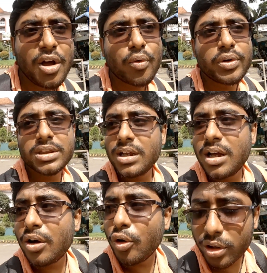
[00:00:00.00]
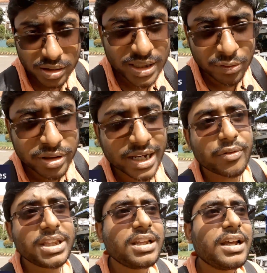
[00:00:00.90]
with the host that you stay
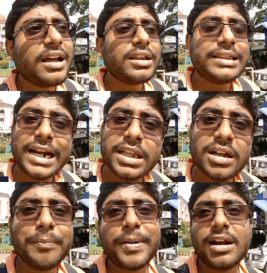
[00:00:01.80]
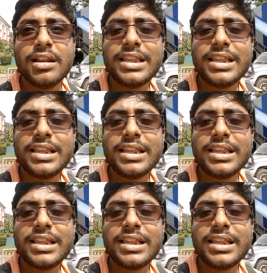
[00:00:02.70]
with, that is unparalleled.